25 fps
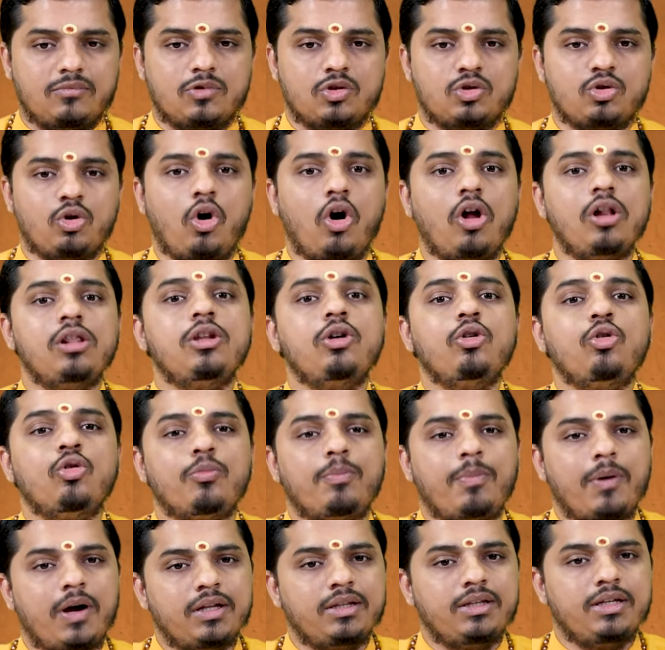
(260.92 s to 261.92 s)
So all the
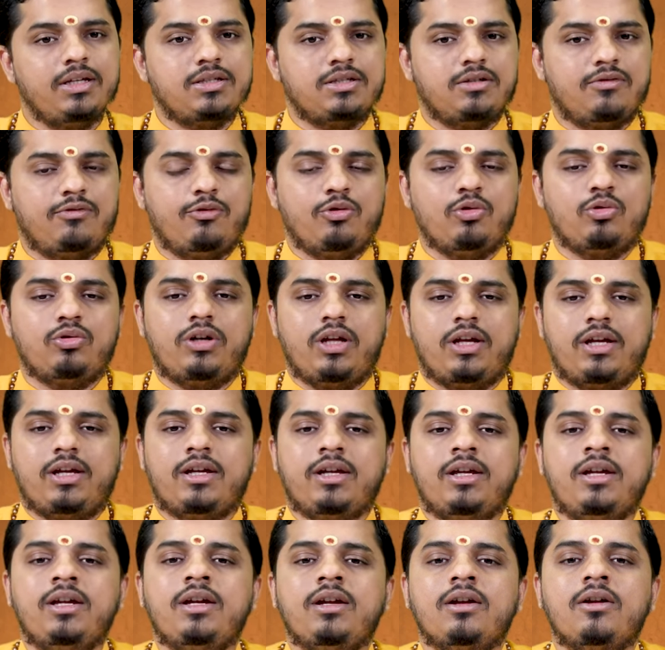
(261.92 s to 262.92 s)
upadhis, if you
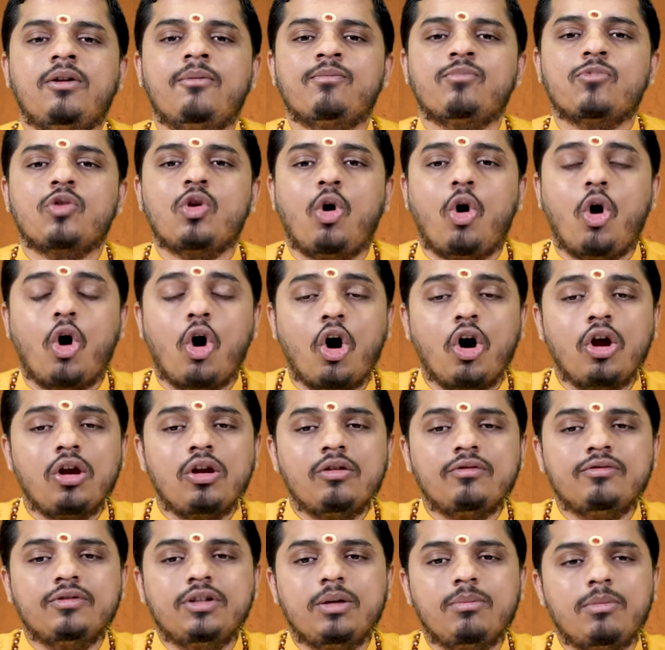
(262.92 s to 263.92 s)
take, all
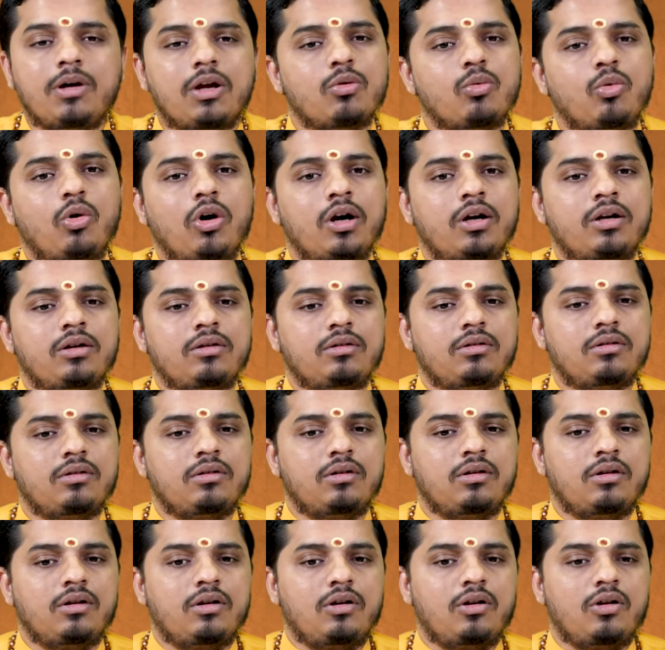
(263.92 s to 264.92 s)
of them are what?
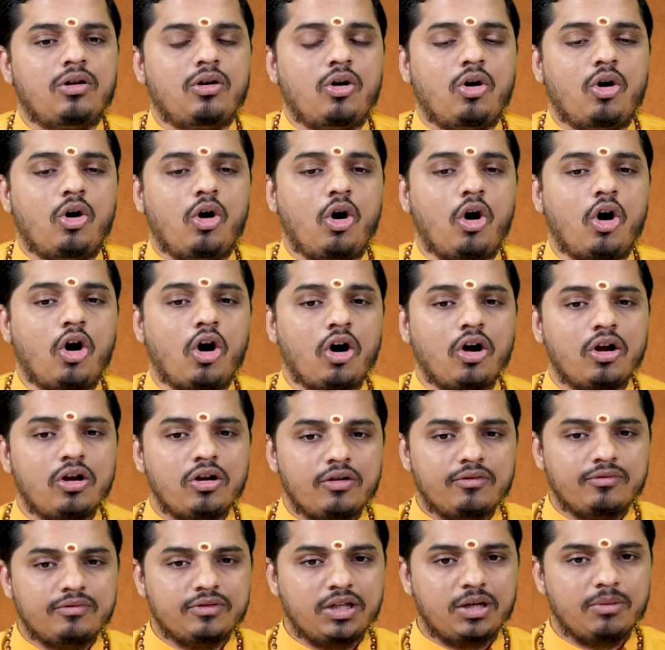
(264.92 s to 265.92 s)
All
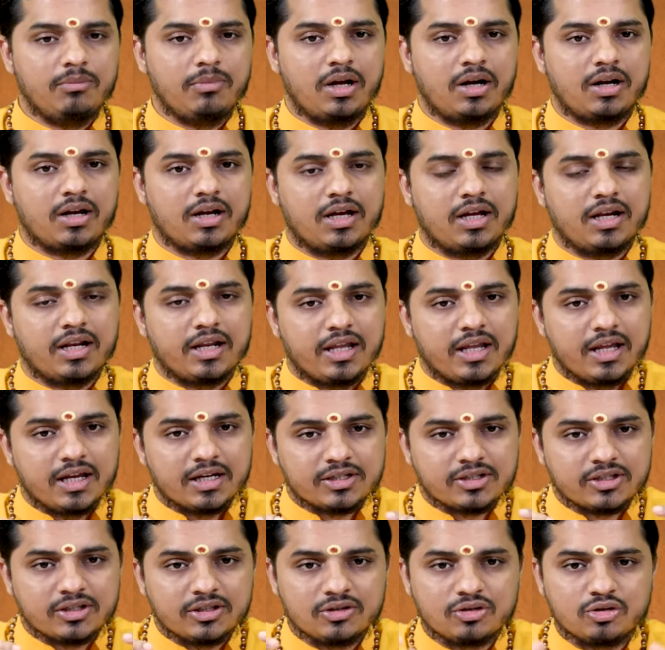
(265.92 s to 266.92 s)
of them are
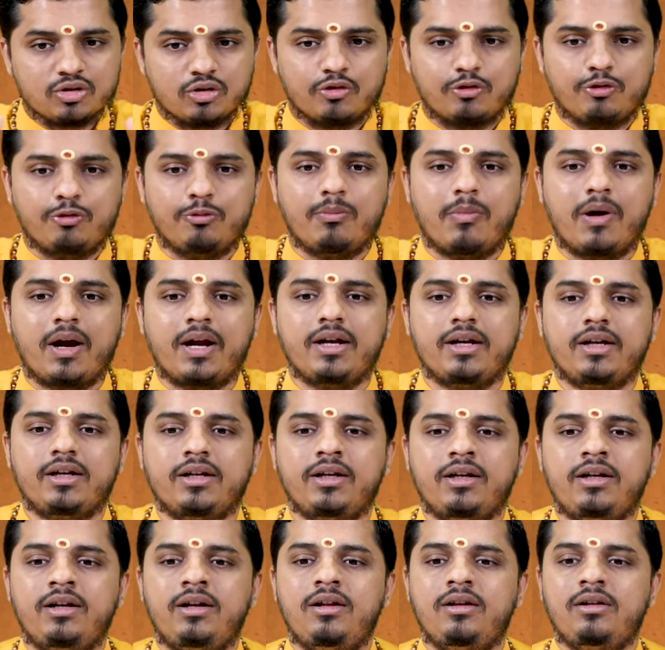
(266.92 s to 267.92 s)
creations of
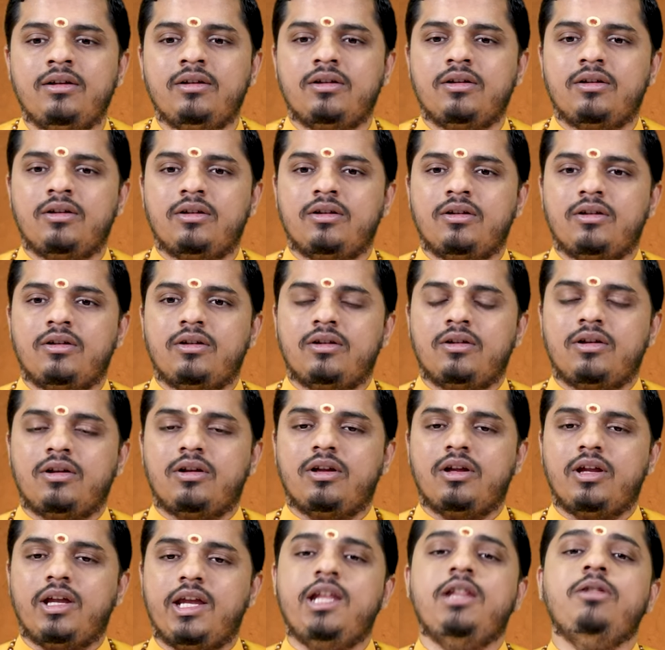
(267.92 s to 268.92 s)
mind
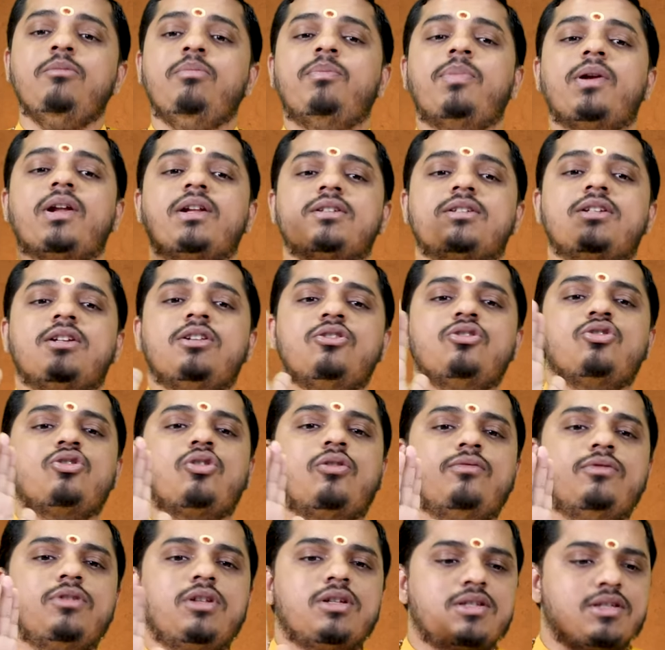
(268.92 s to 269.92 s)
in presence
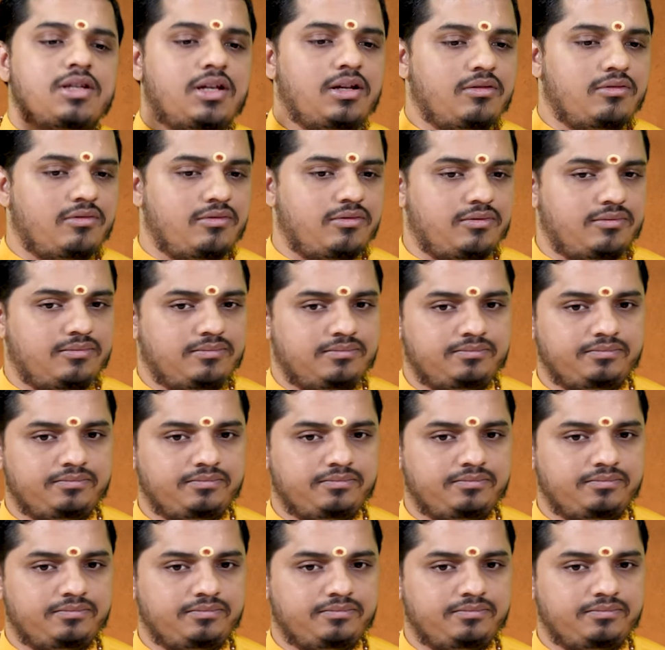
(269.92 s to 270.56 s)
of the self.